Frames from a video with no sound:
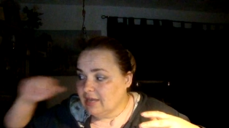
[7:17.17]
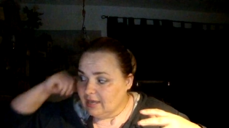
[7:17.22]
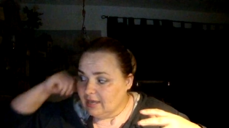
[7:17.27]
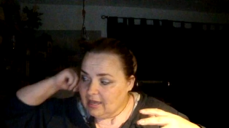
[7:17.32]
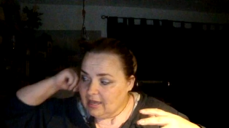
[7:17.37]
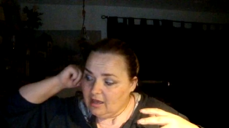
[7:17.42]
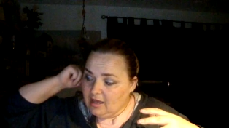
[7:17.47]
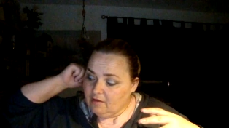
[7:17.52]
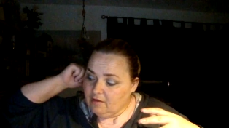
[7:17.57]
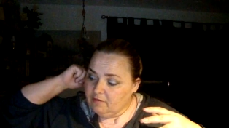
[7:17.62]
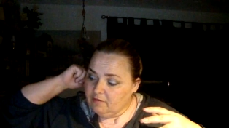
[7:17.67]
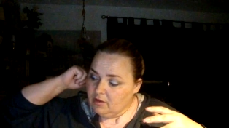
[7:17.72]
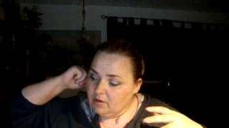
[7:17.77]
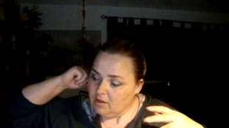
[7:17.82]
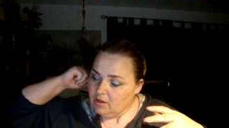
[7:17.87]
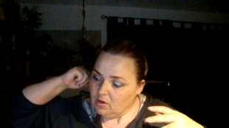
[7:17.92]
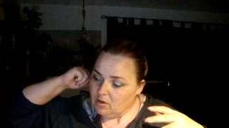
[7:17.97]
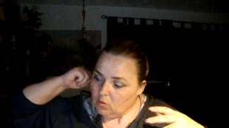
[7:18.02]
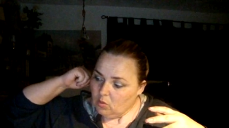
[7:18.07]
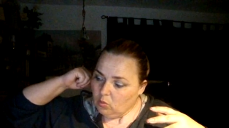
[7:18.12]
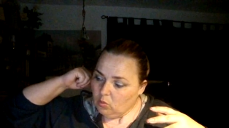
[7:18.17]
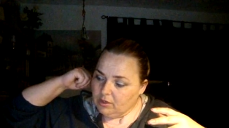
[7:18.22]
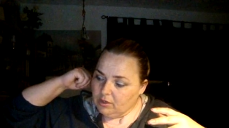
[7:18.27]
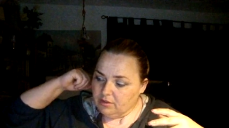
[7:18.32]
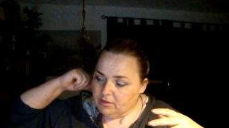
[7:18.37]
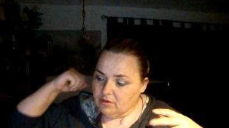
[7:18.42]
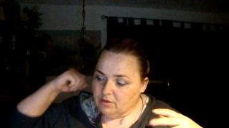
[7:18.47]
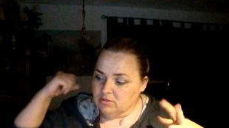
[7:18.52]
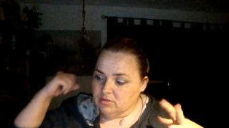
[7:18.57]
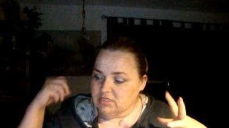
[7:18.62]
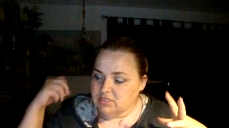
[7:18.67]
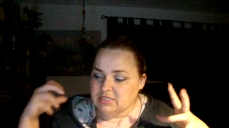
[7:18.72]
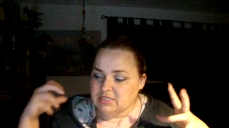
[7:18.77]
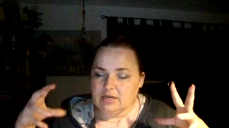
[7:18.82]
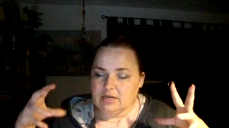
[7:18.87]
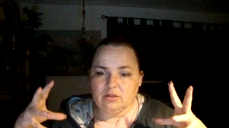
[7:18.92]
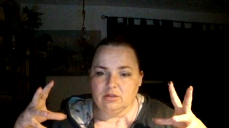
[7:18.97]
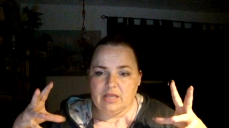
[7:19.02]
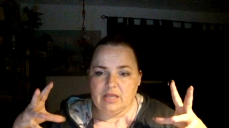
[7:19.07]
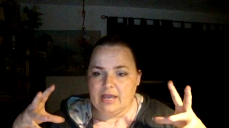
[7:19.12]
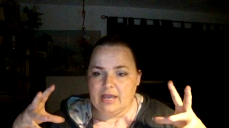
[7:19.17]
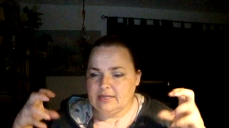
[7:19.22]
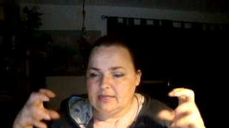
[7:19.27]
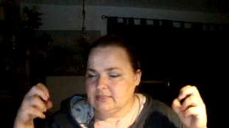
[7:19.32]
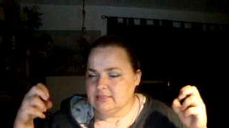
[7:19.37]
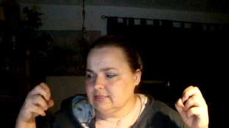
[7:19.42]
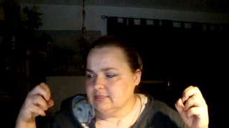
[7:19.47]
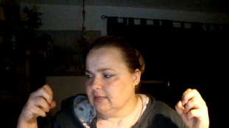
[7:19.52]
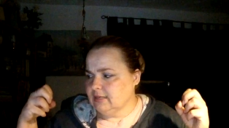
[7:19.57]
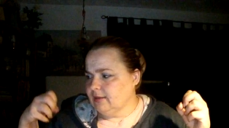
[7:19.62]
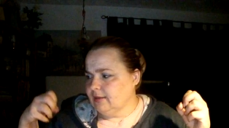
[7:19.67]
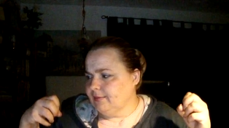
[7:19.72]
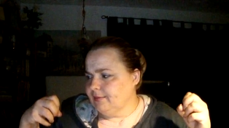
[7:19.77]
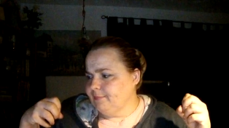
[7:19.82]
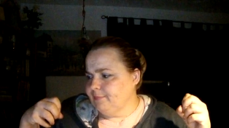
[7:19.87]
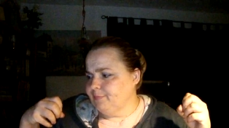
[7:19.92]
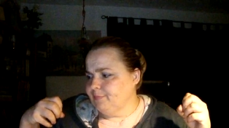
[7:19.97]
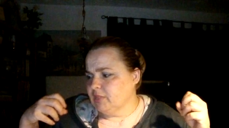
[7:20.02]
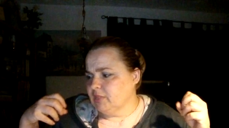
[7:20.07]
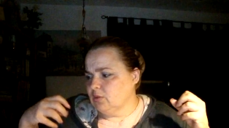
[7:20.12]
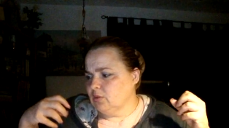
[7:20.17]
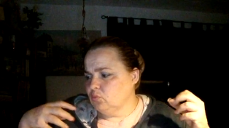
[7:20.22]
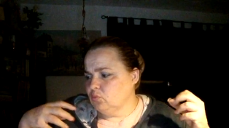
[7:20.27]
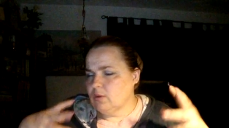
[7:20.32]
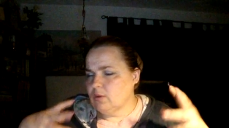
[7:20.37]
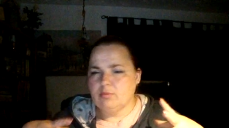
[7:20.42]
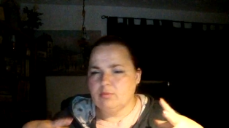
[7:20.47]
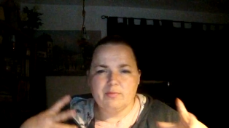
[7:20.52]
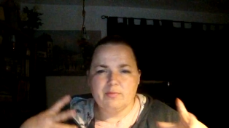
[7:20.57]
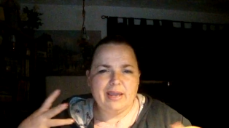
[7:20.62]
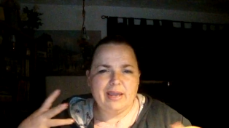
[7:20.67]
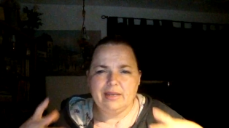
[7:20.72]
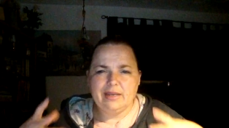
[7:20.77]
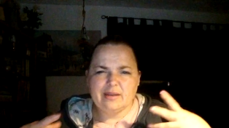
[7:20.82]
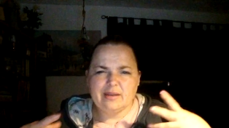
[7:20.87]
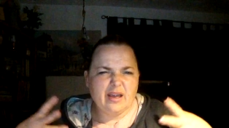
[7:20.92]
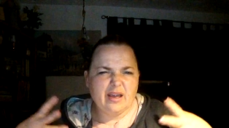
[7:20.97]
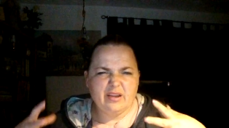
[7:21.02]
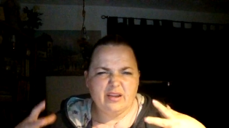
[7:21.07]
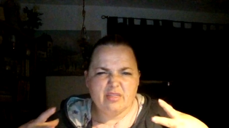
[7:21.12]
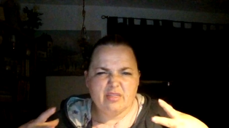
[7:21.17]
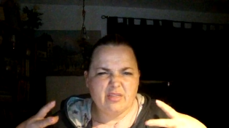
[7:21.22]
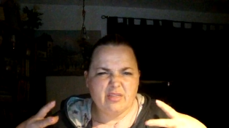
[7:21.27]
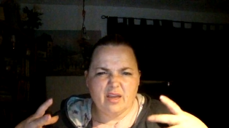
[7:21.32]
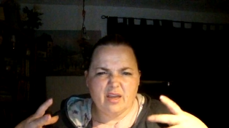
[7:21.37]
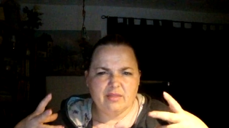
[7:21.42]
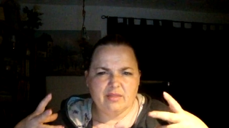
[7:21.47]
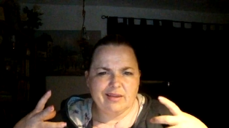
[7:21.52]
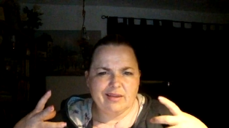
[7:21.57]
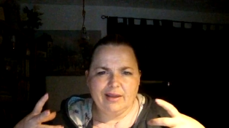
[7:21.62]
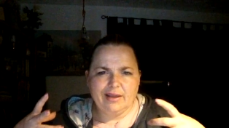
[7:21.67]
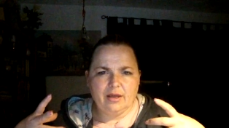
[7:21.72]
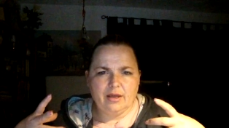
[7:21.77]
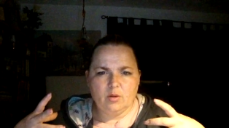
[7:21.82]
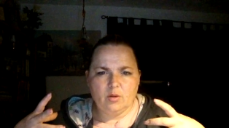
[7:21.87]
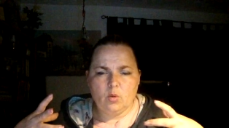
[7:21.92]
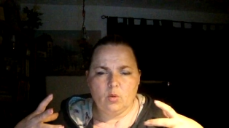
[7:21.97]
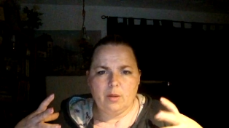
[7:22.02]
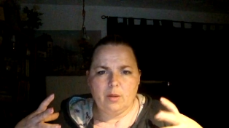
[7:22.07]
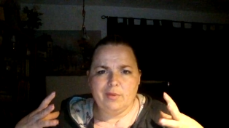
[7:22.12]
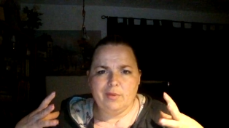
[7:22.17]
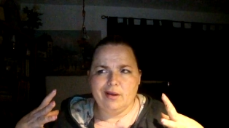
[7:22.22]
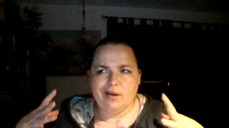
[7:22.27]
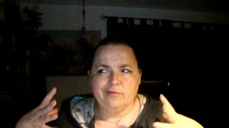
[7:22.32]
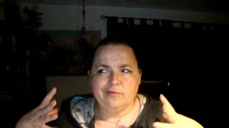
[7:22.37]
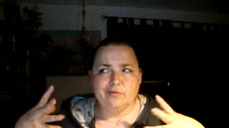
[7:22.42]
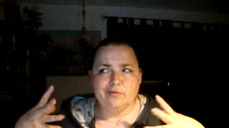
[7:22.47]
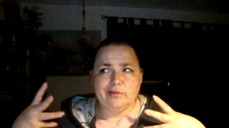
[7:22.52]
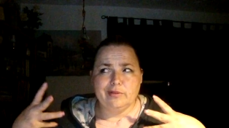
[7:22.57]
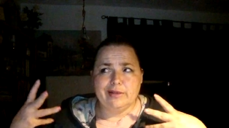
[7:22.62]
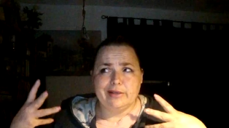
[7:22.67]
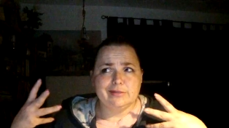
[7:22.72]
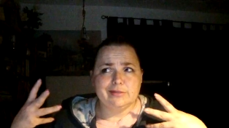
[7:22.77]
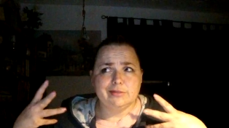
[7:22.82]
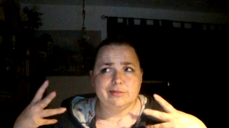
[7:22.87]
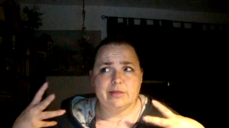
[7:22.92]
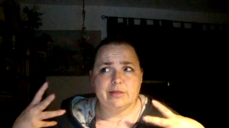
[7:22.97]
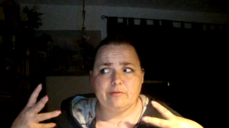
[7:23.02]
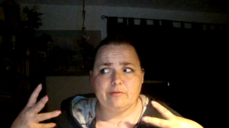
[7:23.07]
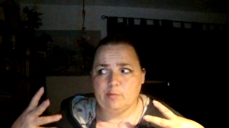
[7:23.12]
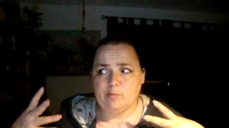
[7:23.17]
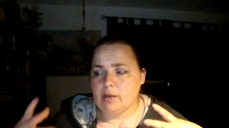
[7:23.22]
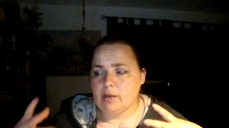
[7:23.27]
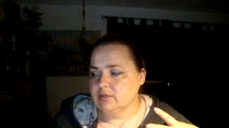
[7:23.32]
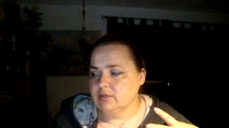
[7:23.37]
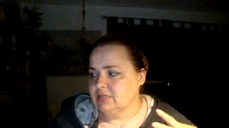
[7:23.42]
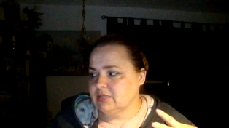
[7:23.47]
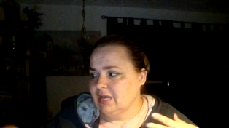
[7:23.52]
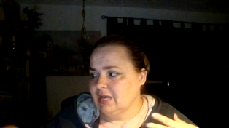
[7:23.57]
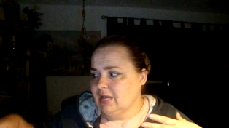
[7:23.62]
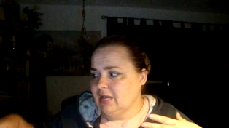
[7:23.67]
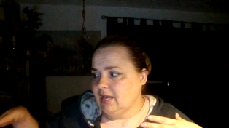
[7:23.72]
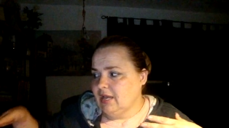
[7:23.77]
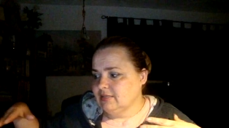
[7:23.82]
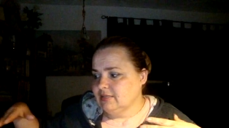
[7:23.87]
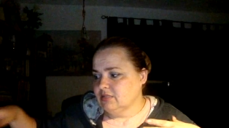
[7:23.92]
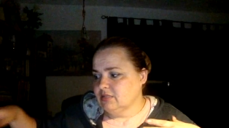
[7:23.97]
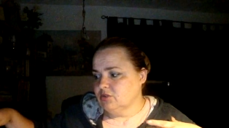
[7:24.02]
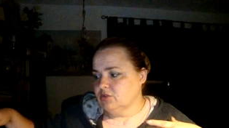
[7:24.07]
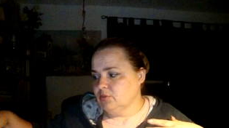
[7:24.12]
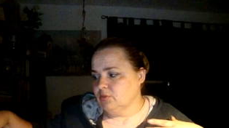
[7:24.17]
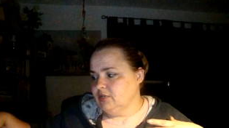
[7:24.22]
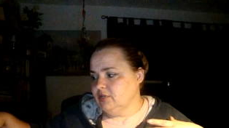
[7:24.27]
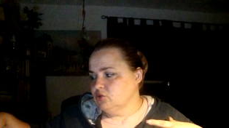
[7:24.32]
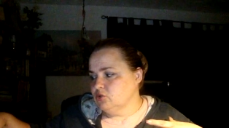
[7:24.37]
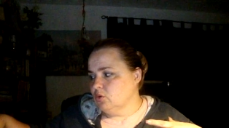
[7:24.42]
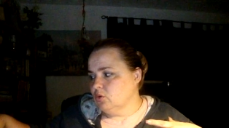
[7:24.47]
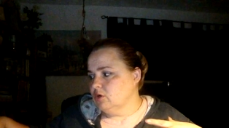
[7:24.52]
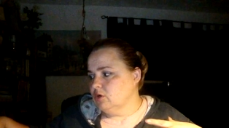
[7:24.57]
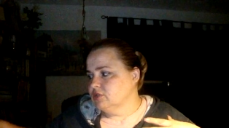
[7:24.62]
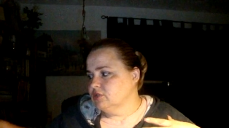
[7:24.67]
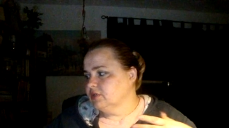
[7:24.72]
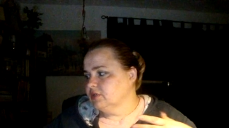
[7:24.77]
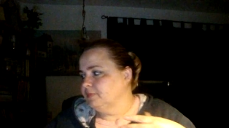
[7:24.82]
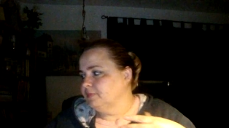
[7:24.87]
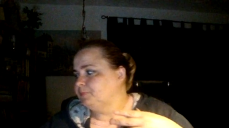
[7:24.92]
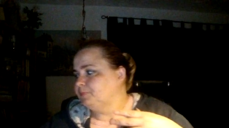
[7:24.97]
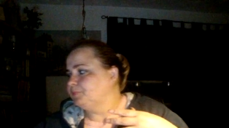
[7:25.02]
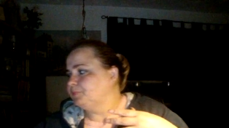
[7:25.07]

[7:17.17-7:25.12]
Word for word: I have one of those Sterilite um, Rubbermaid kind of thing that I got at Walmart for like seven bucks. has the three drawers.